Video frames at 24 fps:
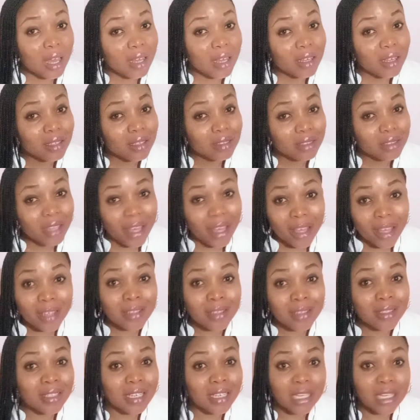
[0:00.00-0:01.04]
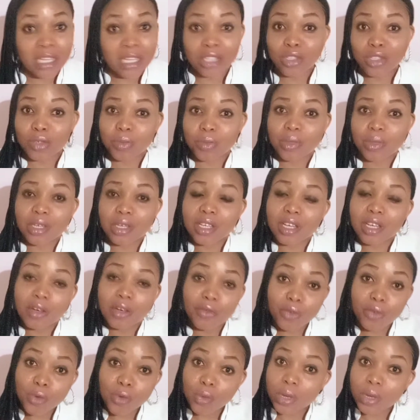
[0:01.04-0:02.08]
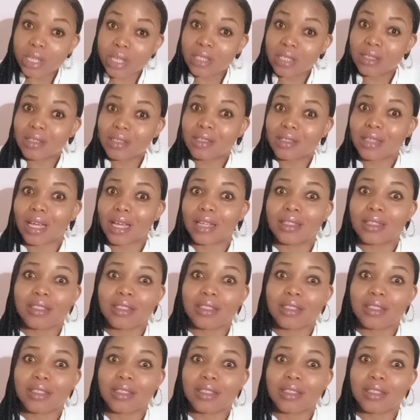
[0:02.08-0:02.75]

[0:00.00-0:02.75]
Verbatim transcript: Hence, they need to be careful when standing